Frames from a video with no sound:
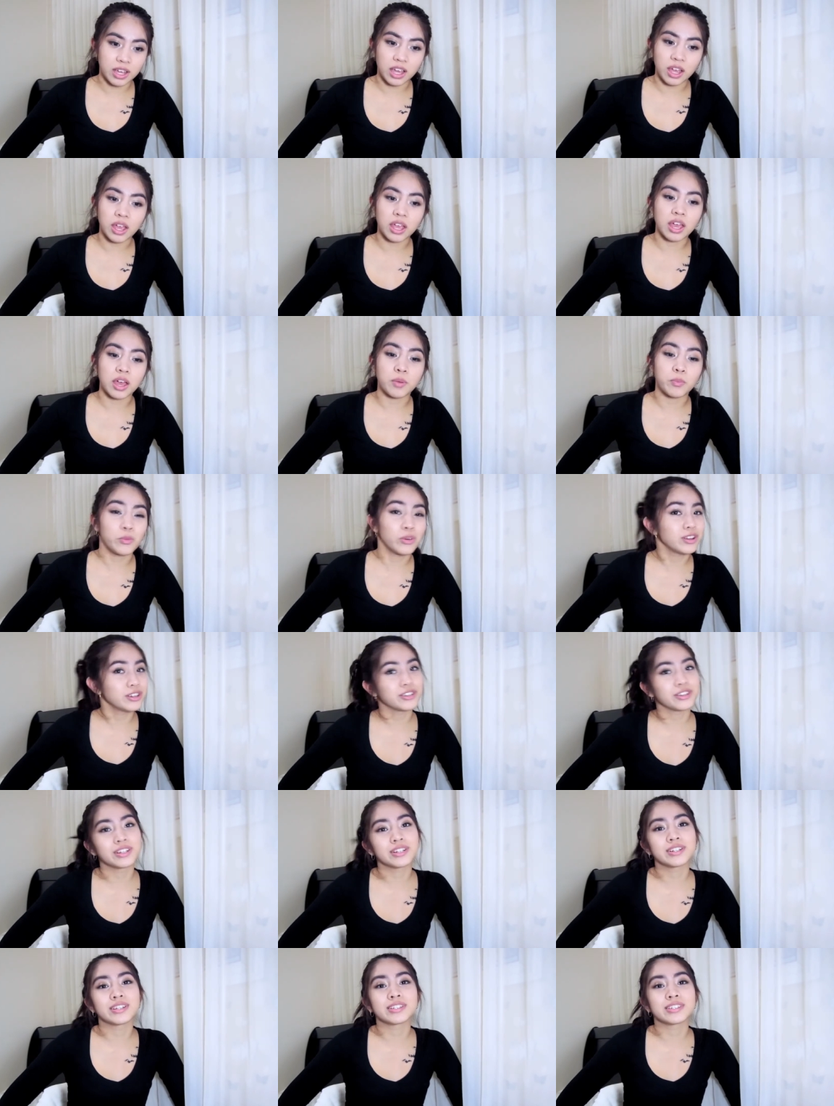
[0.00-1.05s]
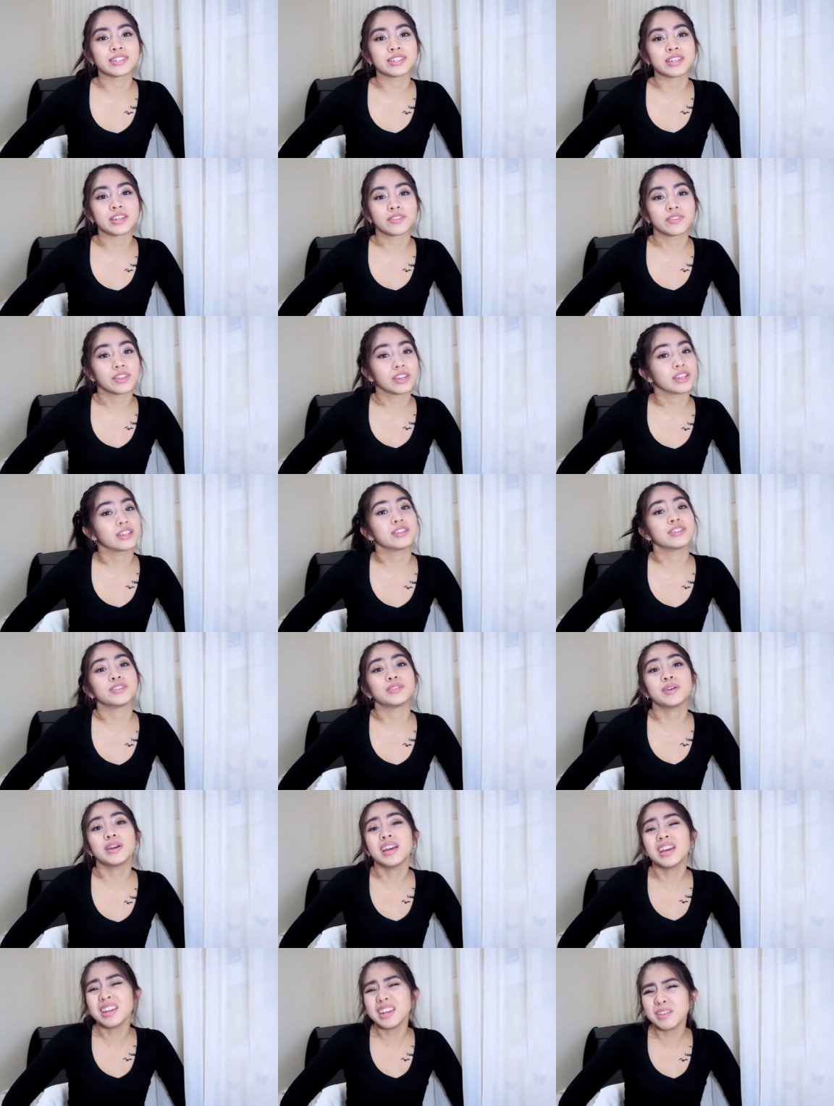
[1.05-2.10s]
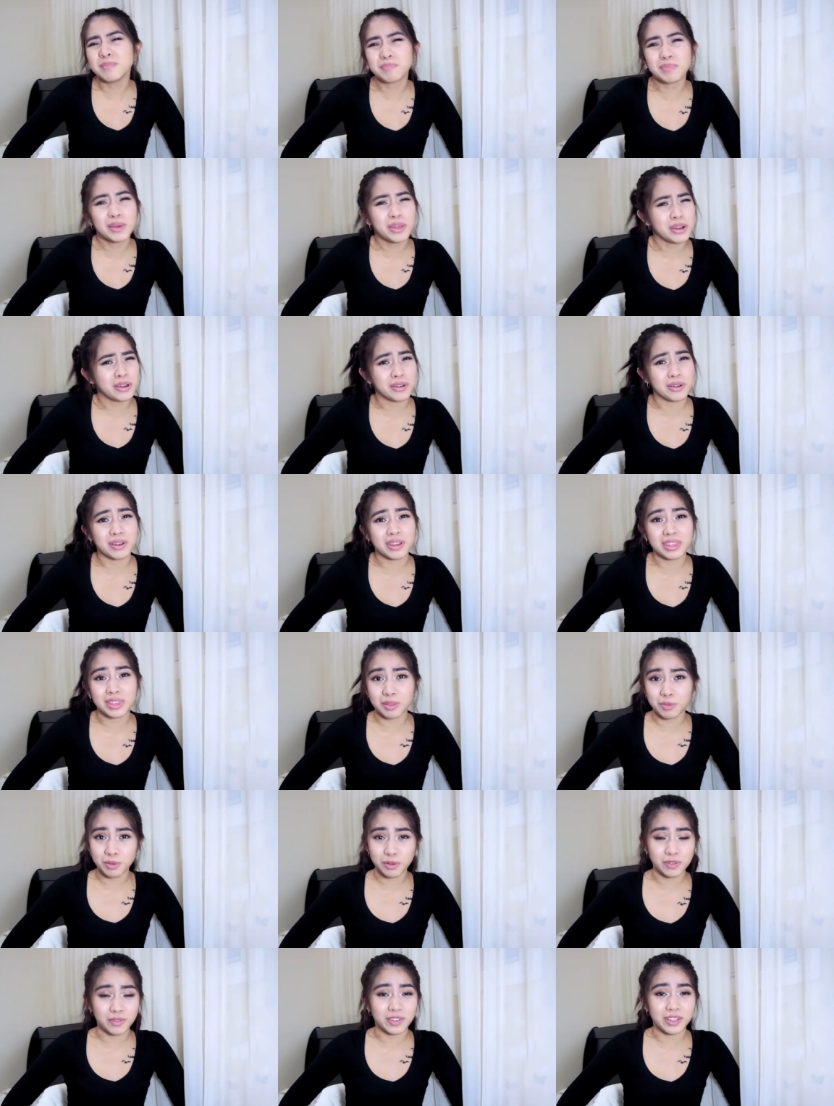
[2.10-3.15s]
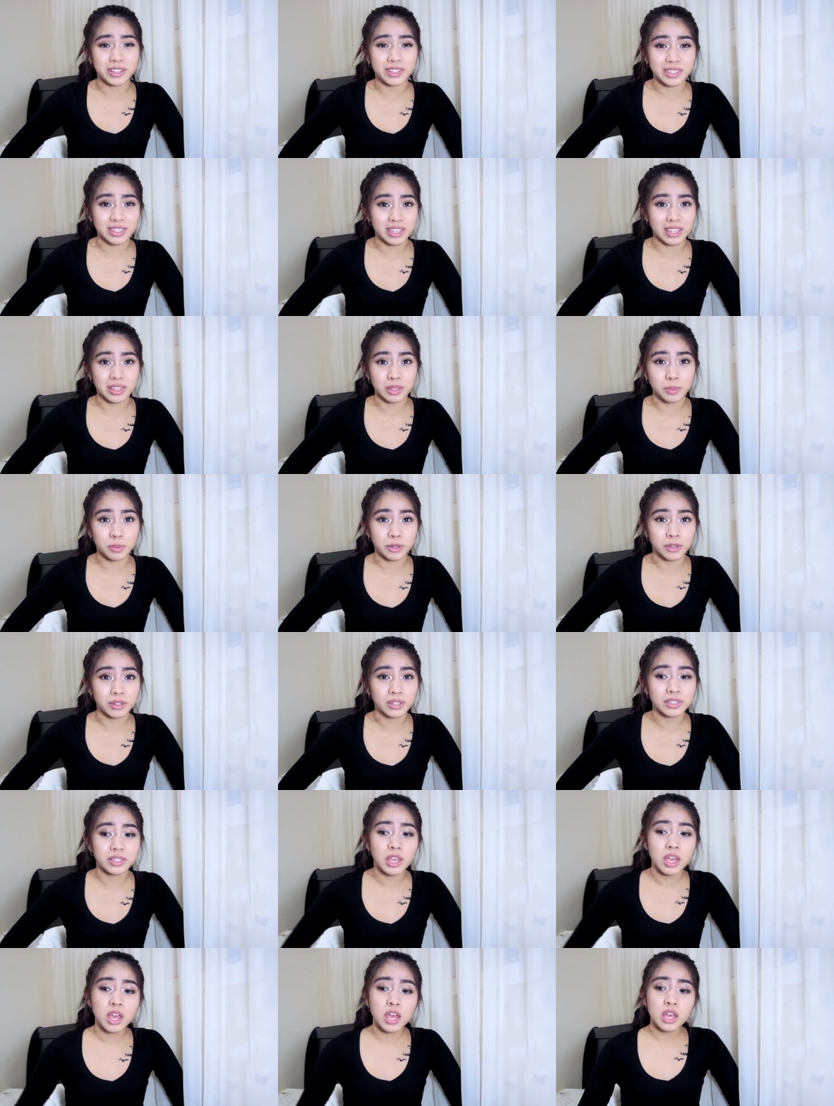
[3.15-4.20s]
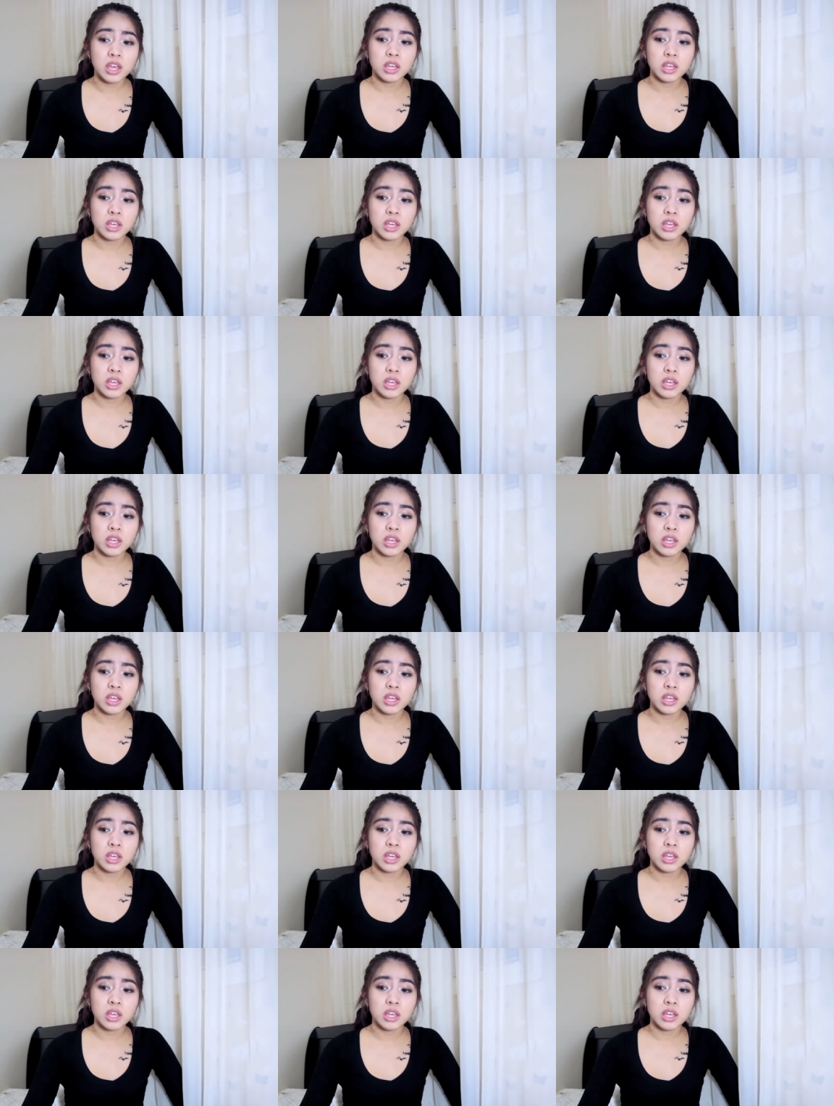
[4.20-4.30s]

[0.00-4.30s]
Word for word: I am wondering to see if they can do any better in the movies than the books.